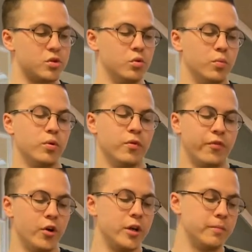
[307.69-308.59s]

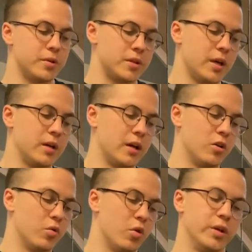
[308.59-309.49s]
0.13% and
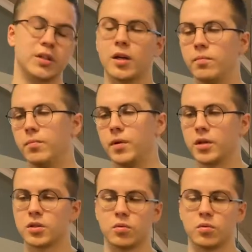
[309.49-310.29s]
only 10 mg